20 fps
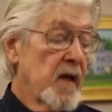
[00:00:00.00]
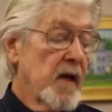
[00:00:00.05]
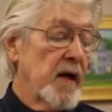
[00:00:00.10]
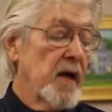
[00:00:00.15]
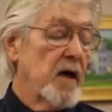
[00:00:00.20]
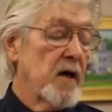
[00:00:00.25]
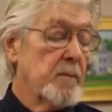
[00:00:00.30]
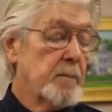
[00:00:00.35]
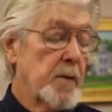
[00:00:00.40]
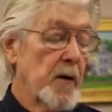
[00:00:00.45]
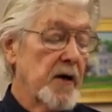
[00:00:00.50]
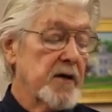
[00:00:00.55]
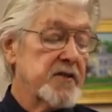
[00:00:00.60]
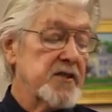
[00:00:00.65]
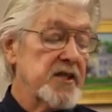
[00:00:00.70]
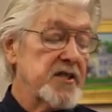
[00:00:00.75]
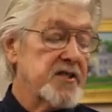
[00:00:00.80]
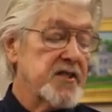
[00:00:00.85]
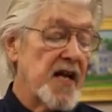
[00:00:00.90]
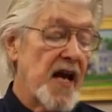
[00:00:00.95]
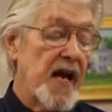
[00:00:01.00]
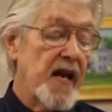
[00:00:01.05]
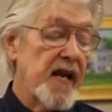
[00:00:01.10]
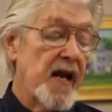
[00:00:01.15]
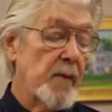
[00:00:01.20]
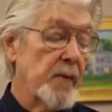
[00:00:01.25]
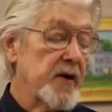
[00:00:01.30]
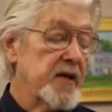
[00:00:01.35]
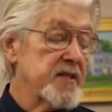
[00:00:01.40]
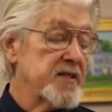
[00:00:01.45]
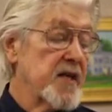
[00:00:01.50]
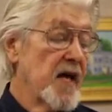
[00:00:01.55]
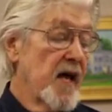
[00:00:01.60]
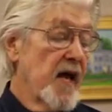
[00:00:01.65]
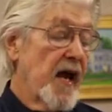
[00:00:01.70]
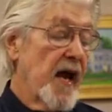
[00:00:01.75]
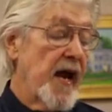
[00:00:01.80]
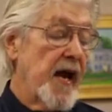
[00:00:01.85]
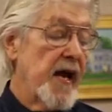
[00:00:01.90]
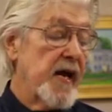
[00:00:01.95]
And Uncle Perk just standing there with his
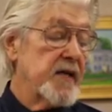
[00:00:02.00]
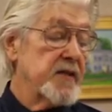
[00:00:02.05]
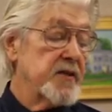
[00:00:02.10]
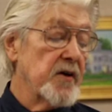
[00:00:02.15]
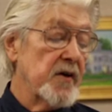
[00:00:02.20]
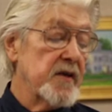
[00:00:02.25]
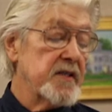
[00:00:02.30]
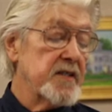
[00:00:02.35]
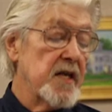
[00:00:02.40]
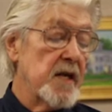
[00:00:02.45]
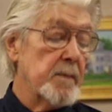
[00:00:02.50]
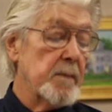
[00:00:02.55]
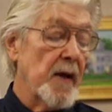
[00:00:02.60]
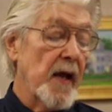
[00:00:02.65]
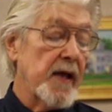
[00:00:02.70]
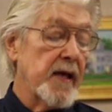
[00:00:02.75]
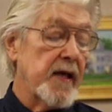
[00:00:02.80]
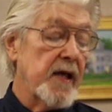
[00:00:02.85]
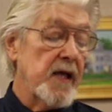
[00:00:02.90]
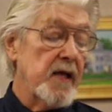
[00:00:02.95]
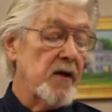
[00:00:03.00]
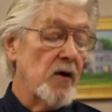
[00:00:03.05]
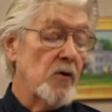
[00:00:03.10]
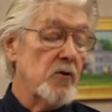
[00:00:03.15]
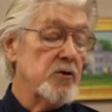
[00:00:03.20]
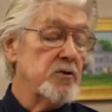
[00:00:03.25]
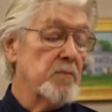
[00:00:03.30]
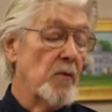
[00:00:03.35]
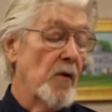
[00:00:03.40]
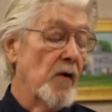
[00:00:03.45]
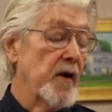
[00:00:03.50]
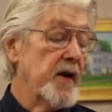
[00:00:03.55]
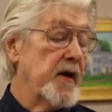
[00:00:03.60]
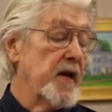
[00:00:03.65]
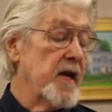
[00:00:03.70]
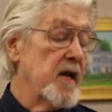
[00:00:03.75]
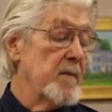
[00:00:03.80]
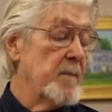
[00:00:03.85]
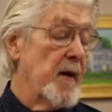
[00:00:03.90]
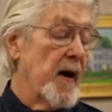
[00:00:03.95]
hands on his hip like he knows more
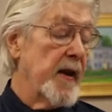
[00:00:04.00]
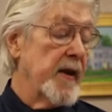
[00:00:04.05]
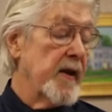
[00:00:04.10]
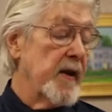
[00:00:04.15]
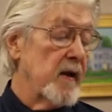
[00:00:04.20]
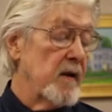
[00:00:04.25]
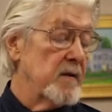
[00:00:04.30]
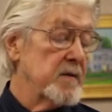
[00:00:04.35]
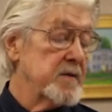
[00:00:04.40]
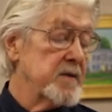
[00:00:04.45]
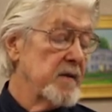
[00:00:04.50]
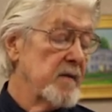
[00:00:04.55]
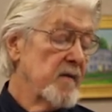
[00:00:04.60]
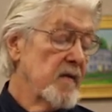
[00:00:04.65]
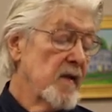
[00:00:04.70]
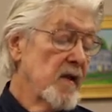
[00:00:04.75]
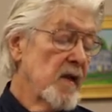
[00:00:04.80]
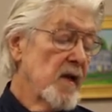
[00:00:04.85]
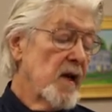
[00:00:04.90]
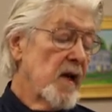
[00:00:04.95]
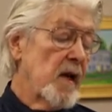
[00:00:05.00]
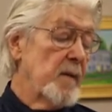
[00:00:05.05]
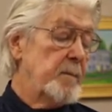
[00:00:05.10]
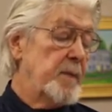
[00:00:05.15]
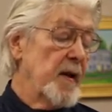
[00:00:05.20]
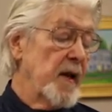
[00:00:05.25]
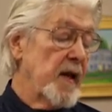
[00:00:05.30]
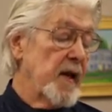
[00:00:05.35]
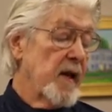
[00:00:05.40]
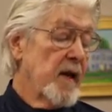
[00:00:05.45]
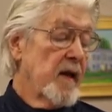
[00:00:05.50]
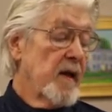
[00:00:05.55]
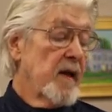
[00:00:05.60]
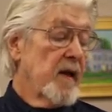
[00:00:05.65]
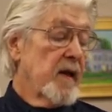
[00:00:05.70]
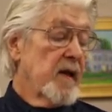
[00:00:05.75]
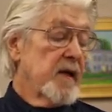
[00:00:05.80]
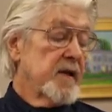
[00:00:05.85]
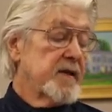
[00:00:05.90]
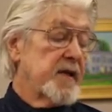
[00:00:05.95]
than anybody else. And Billy
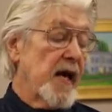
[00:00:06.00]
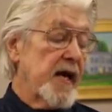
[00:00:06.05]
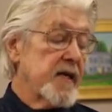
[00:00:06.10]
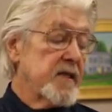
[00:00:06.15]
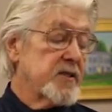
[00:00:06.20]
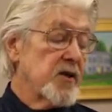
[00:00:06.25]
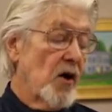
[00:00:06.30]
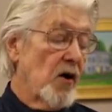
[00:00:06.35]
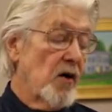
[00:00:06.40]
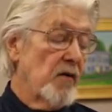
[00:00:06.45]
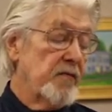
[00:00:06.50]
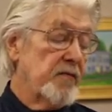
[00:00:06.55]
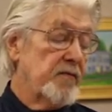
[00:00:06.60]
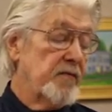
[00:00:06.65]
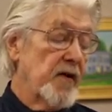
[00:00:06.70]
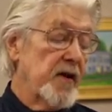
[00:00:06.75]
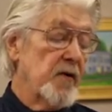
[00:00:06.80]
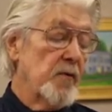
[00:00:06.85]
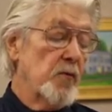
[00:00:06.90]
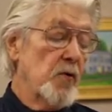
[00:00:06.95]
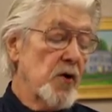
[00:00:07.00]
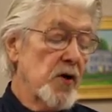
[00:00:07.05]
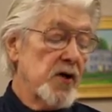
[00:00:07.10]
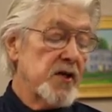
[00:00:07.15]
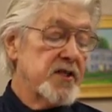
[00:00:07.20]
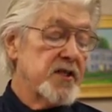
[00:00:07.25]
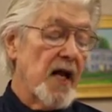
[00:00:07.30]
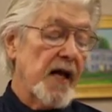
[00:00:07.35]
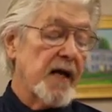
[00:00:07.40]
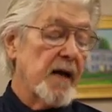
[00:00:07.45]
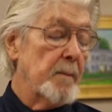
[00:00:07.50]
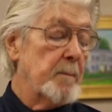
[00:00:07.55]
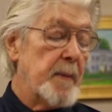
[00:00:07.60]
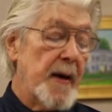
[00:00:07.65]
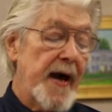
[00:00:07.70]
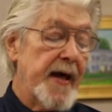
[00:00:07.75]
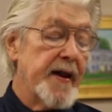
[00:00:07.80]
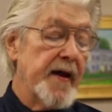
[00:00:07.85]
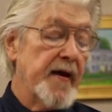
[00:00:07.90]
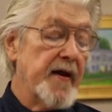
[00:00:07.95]
takes off for the woods like a
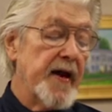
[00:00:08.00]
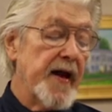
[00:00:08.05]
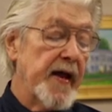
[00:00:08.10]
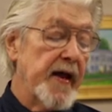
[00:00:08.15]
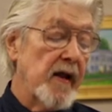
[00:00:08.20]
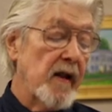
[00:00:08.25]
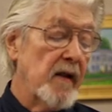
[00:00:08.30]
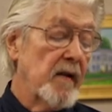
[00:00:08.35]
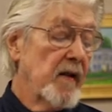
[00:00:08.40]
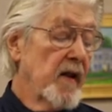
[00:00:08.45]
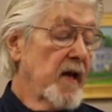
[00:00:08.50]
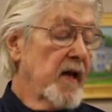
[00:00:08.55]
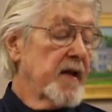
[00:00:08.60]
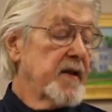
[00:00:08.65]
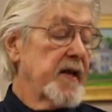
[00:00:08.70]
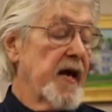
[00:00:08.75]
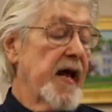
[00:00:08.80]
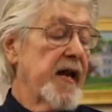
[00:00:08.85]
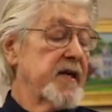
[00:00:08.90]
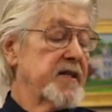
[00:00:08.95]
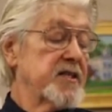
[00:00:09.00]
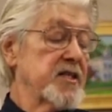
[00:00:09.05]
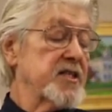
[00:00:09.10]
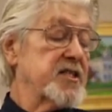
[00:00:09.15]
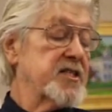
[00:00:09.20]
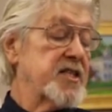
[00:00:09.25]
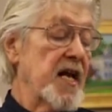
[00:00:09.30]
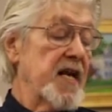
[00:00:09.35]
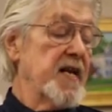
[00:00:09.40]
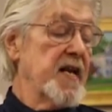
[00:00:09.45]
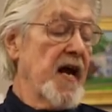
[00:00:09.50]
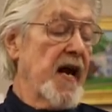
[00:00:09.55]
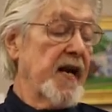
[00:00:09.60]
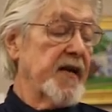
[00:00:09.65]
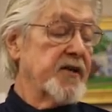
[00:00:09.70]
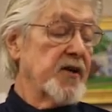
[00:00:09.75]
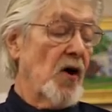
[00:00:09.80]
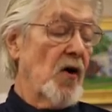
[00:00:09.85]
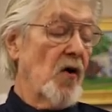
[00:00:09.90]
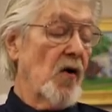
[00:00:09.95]
bat out of hell. Daddy just sitting
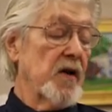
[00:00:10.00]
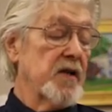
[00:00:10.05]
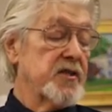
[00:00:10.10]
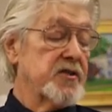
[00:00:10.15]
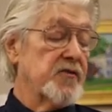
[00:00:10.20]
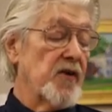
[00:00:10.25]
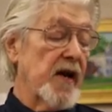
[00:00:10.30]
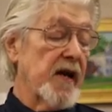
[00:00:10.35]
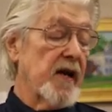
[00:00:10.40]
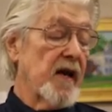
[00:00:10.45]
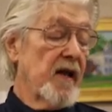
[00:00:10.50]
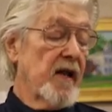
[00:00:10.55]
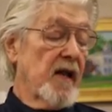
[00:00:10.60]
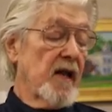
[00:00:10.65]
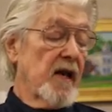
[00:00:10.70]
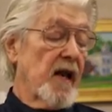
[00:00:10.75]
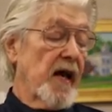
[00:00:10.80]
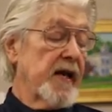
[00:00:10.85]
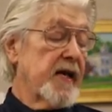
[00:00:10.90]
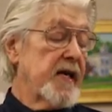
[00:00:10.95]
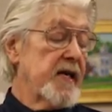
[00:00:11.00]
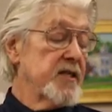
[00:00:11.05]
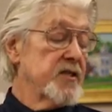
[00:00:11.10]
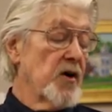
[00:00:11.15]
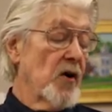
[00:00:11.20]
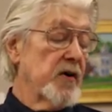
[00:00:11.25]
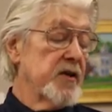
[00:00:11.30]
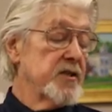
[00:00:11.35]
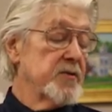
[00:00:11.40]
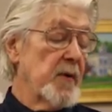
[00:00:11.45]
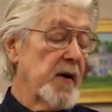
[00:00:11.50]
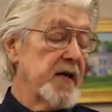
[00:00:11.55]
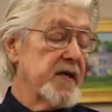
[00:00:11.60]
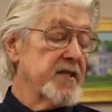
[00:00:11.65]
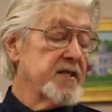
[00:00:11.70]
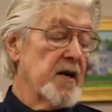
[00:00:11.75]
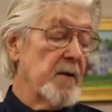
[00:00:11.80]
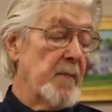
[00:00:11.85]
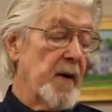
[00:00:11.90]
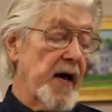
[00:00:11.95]
there tall and straight like he's on his way
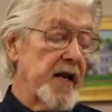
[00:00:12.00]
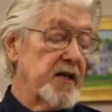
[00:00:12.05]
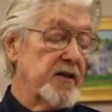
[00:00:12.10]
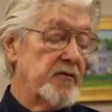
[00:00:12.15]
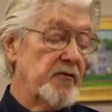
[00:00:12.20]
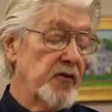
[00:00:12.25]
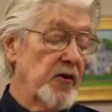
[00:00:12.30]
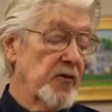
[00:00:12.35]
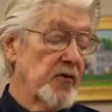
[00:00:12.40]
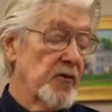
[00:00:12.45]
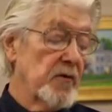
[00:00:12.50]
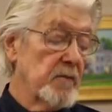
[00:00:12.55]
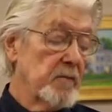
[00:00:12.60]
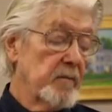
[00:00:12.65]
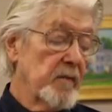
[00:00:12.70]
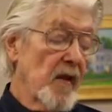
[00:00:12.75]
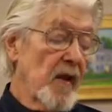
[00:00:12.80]
to somebody's funeral.